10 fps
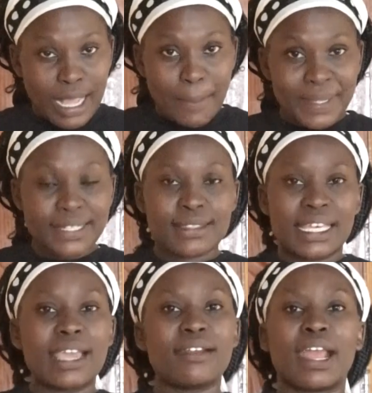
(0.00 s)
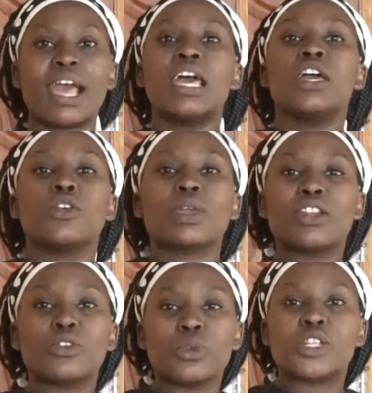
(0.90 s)
carpet the area. You
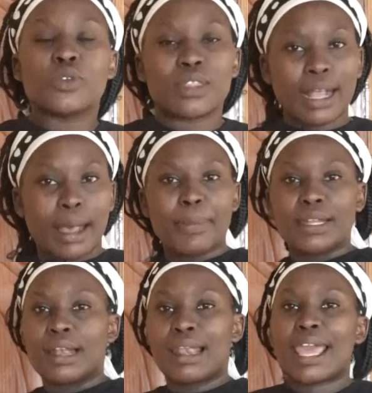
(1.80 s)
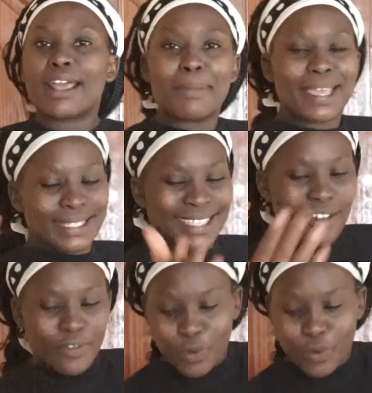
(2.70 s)
can do it with a carpet. Like myself,